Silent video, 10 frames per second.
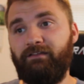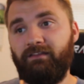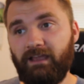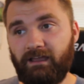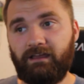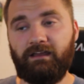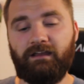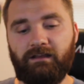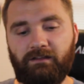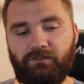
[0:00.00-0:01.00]
think
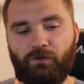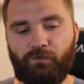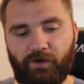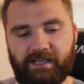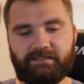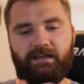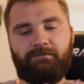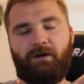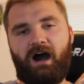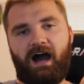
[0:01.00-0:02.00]
the
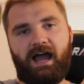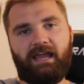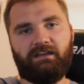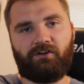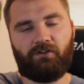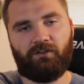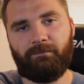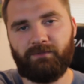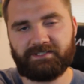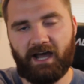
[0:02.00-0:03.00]
reasoning behind
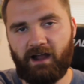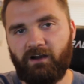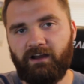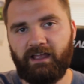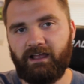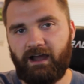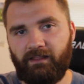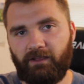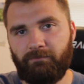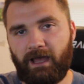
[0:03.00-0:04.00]
Columbus hiring a guy
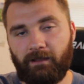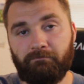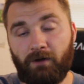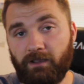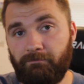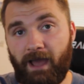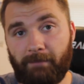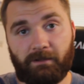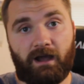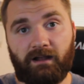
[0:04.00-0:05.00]
like Matt, Mike
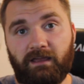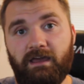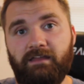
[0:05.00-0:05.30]
Babcock,